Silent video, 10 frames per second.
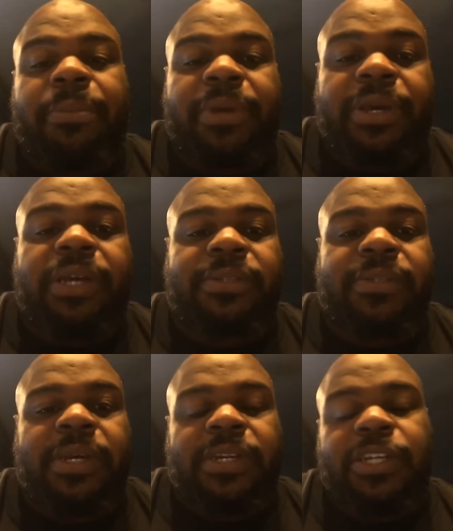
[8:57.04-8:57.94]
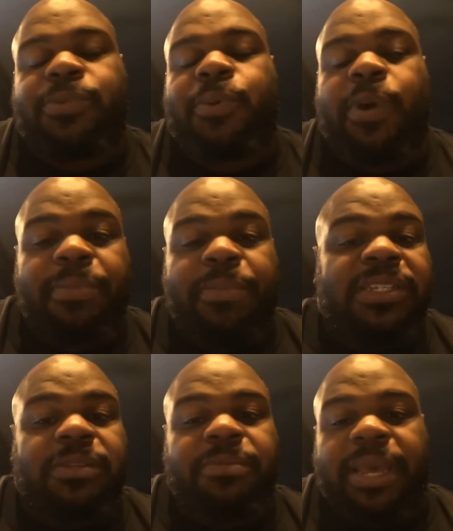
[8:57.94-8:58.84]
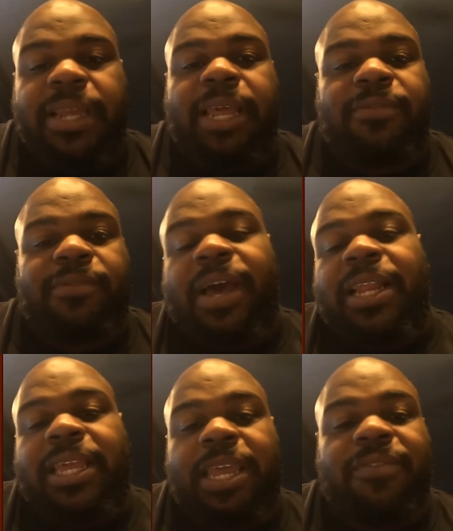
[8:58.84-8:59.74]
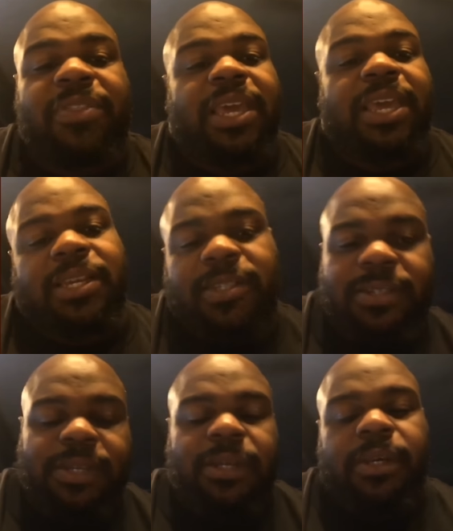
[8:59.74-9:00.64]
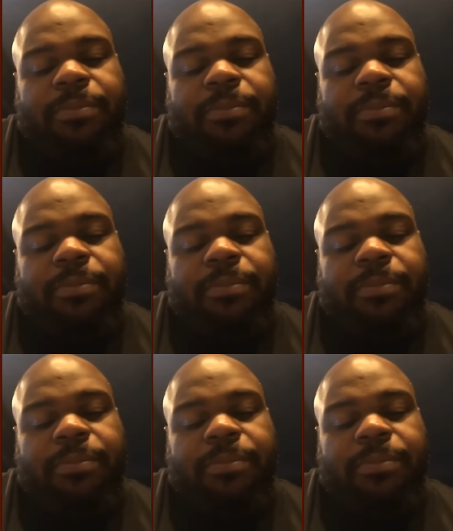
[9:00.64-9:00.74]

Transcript: man, because the sport missed him, and and finally everything is